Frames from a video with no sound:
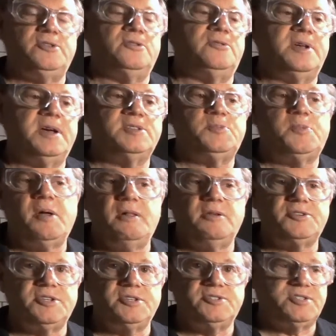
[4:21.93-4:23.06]
in your next
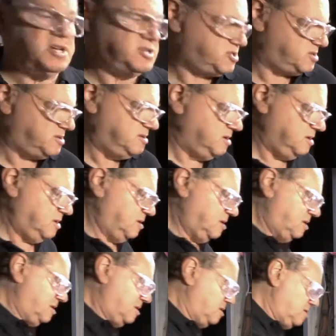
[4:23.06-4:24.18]
polishing session
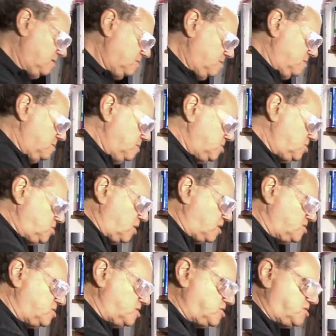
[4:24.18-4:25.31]

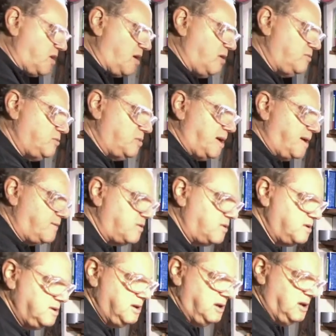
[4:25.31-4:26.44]
starts to solve whatever